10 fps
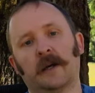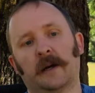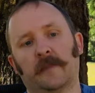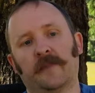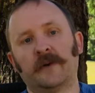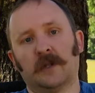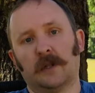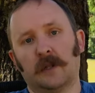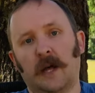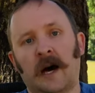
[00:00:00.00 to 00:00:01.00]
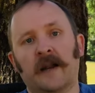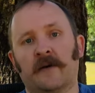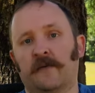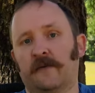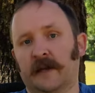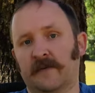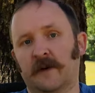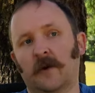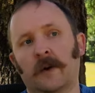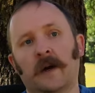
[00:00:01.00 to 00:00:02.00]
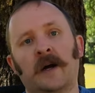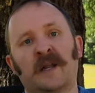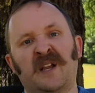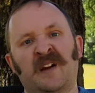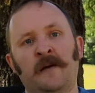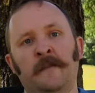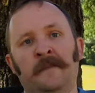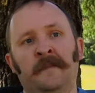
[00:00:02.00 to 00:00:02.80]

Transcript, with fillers: Um, there's a lot of flavor going on here.